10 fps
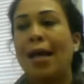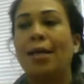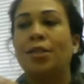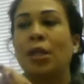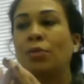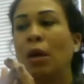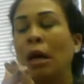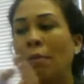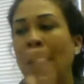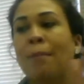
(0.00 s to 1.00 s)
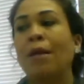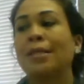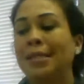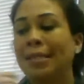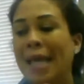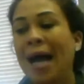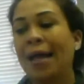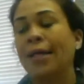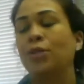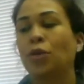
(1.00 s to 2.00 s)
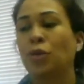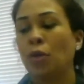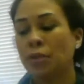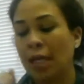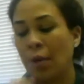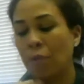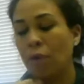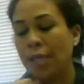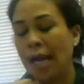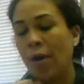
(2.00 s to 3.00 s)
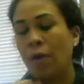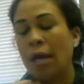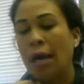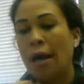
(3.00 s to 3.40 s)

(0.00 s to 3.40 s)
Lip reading: And I remembered as I sat and I journaled and I wrote down